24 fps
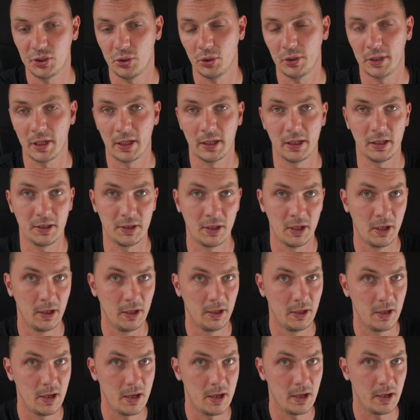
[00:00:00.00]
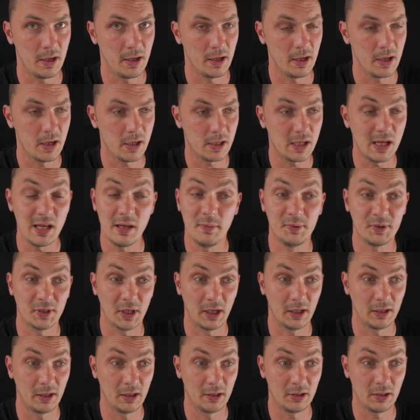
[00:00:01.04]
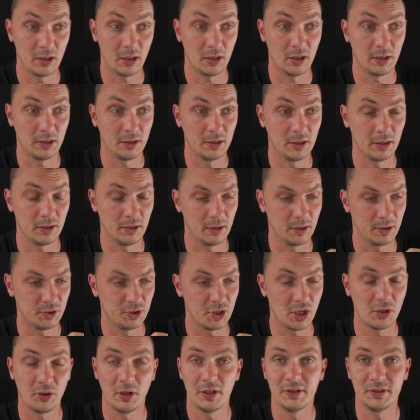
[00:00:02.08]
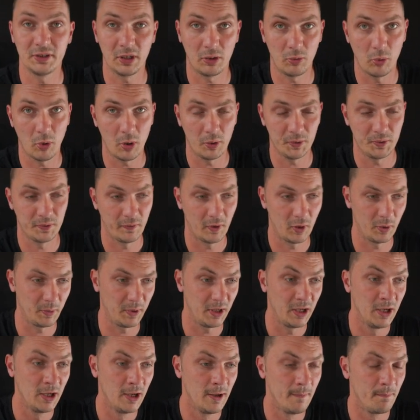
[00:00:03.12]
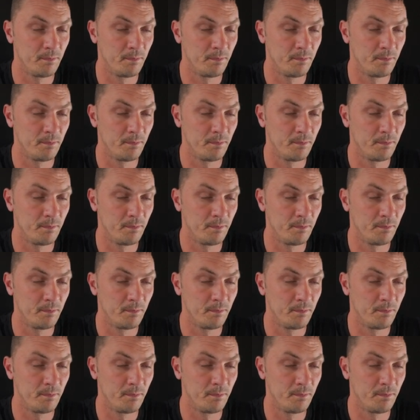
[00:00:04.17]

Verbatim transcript: sure that it uh, keeps and it, it uh, generates the quotes for me.